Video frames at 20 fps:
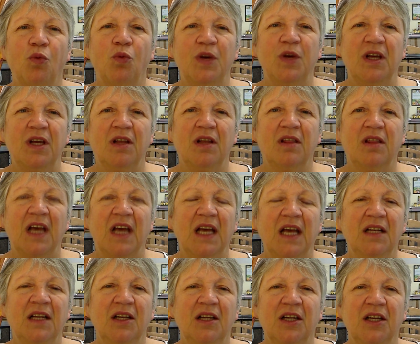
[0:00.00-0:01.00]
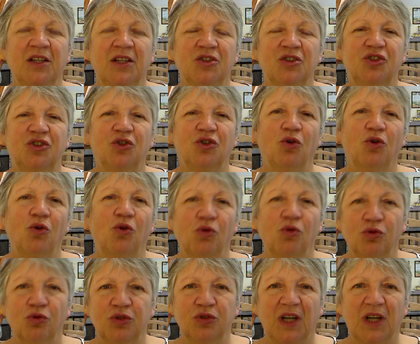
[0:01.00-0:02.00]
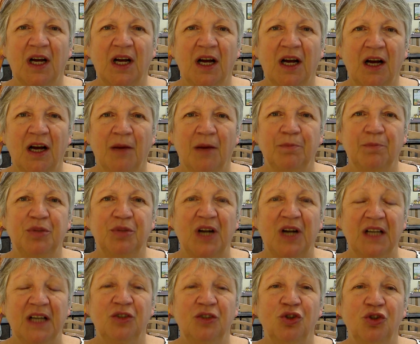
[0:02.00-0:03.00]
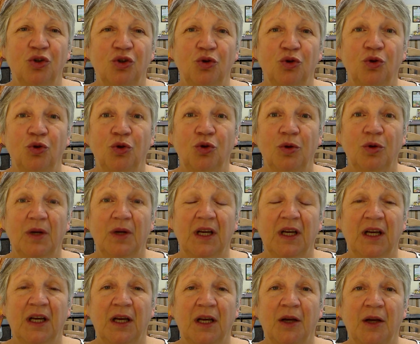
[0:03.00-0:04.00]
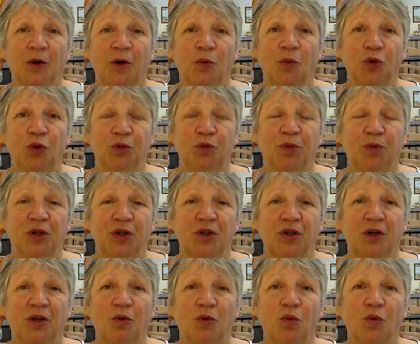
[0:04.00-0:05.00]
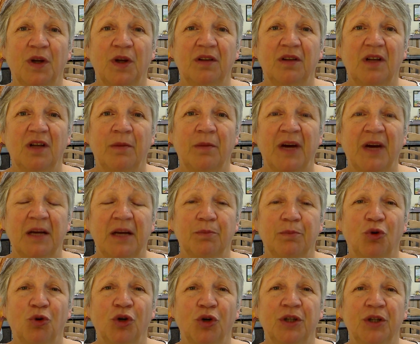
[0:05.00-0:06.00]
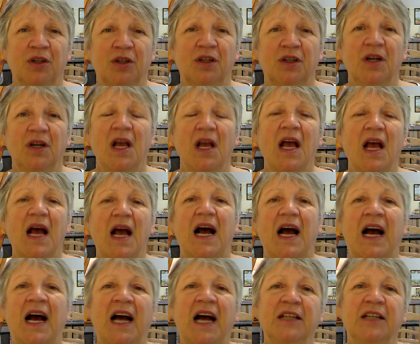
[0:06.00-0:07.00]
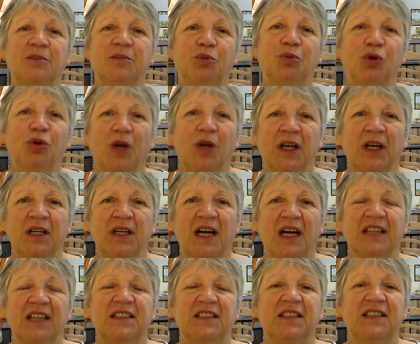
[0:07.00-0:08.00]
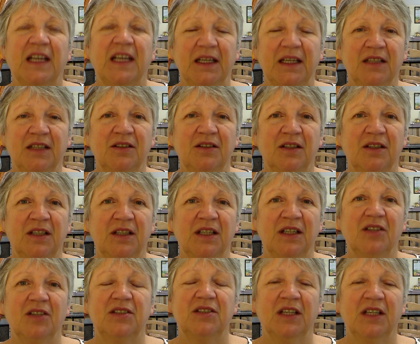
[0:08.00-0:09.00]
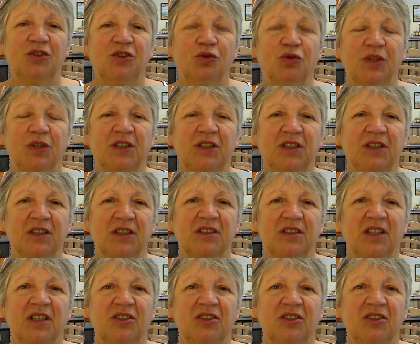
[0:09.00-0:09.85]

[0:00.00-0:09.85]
We then installed a brand new wood burner with a back boiler and put in a secondary central heating